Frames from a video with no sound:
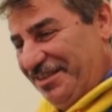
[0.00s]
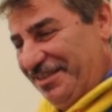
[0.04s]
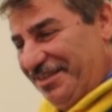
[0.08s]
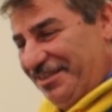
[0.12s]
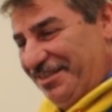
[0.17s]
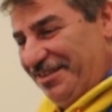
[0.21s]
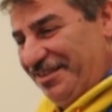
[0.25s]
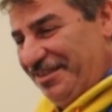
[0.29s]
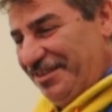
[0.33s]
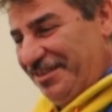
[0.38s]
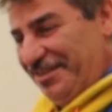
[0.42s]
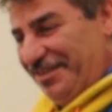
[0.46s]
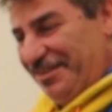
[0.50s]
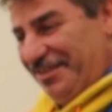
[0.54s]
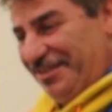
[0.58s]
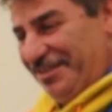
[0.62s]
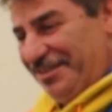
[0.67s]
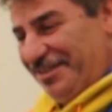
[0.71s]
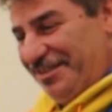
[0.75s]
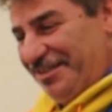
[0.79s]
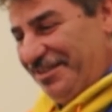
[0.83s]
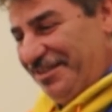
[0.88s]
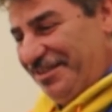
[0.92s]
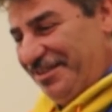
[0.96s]

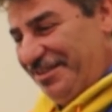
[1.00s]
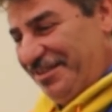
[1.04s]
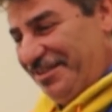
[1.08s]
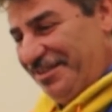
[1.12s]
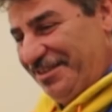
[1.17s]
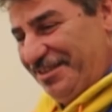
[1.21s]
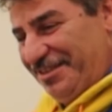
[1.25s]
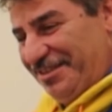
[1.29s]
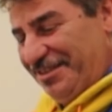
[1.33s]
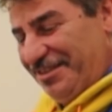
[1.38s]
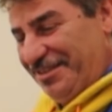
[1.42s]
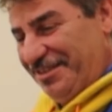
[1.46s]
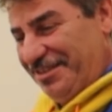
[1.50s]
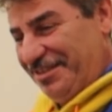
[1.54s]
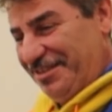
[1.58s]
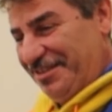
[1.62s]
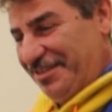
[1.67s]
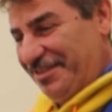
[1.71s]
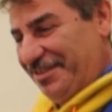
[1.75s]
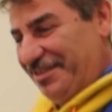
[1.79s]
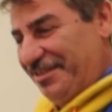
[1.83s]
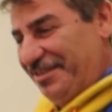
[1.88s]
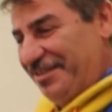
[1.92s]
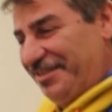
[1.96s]

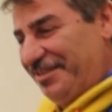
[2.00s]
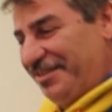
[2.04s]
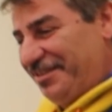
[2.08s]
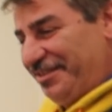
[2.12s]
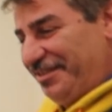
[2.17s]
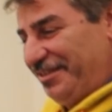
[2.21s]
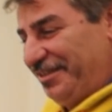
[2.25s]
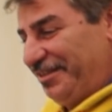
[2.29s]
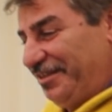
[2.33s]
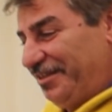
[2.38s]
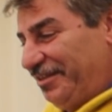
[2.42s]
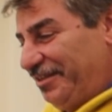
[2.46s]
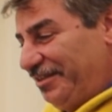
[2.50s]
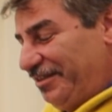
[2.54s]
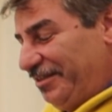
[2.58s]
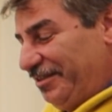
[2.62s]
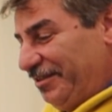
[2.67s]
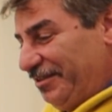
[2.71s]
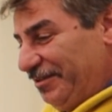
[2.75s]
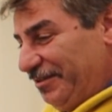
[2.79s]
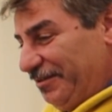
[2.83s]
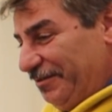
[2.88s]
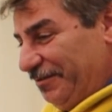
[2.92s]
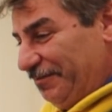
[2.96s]

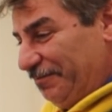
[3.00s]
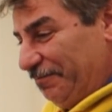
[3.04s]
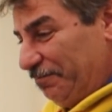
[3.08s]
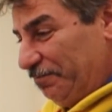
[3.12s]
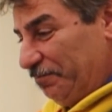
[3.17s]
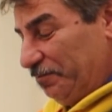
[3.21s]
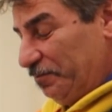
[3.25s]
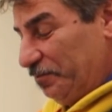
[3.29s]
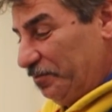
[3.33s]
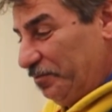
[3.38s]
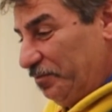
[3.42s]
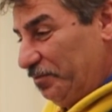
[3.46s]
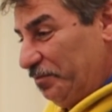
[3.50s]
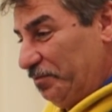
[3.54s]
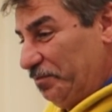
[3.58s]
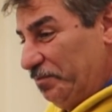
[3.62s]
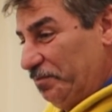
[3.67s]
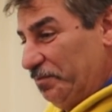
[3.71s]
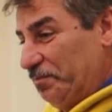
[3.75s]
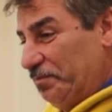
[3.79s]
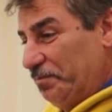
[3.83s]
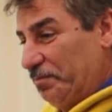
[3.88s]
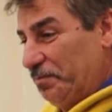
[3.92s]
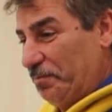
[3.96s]

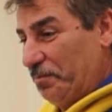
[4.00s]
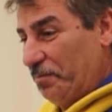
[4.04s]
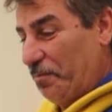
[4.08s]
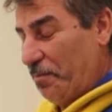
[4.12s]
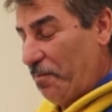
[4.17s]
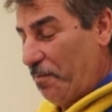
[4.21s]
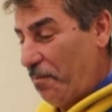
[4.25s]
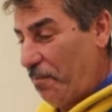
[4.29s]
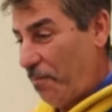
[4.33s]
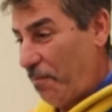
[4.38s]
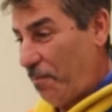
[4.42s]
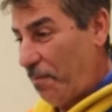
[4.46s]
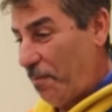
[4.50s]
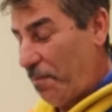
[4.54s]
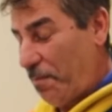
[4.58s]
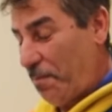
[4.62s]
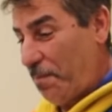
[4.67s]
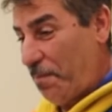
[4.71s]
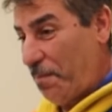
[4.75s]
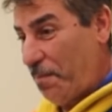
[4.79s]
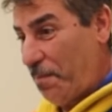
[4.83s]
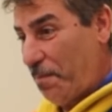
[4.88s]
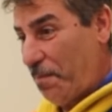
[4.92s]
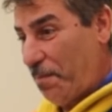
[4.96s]

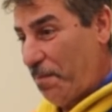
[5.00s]
(silent)